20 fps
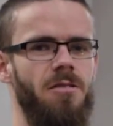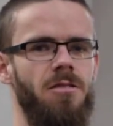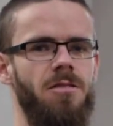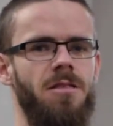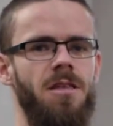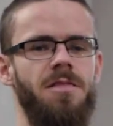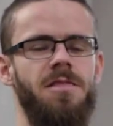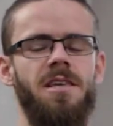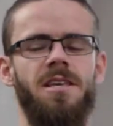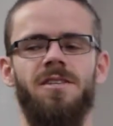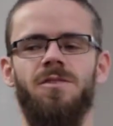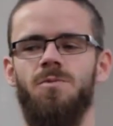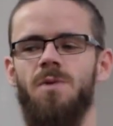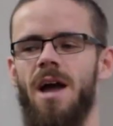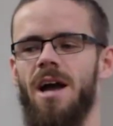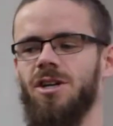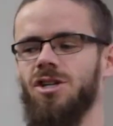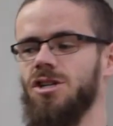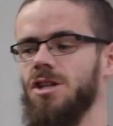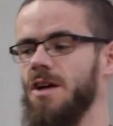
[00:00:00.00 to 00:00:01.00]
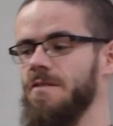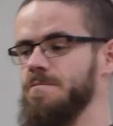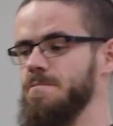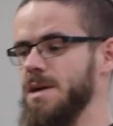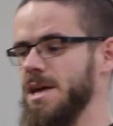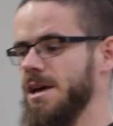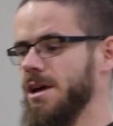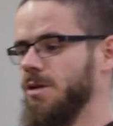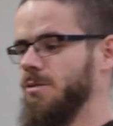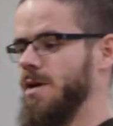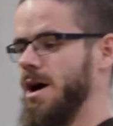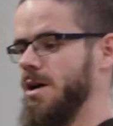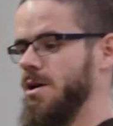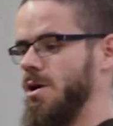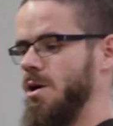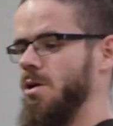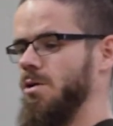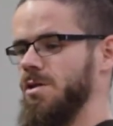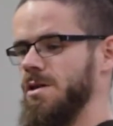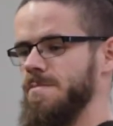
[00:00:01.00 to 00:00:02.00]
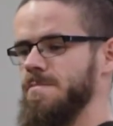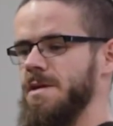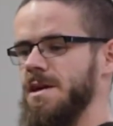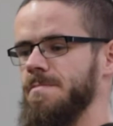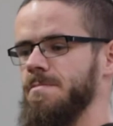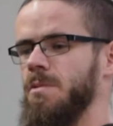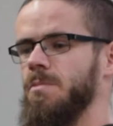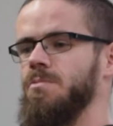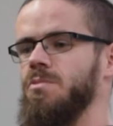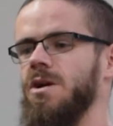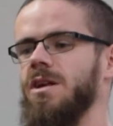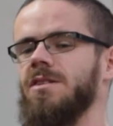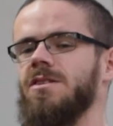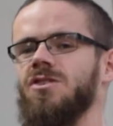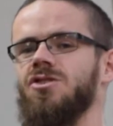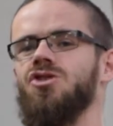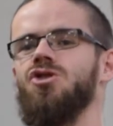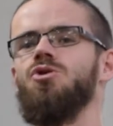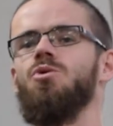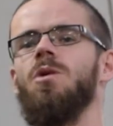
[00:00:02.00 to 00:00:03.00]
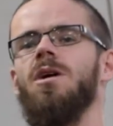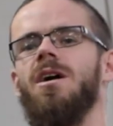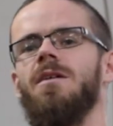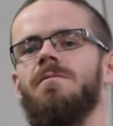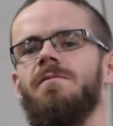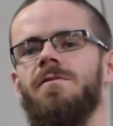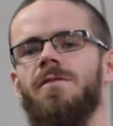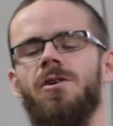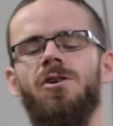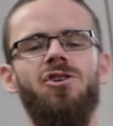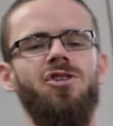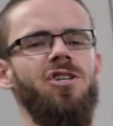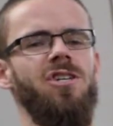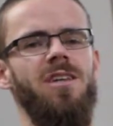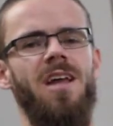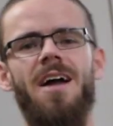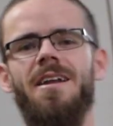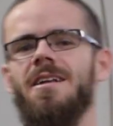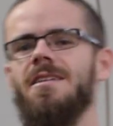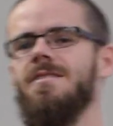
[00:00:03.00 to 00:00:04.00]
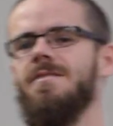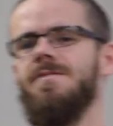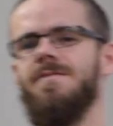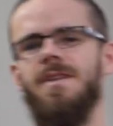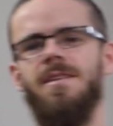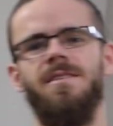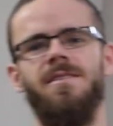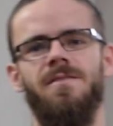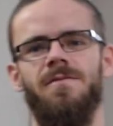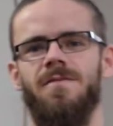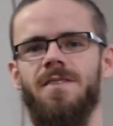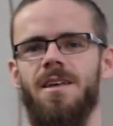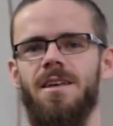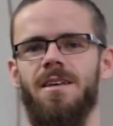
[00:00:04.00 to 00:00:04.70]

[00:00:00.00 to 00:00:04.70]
That this reaction of being around holy people brings us to a conversion, not a defensive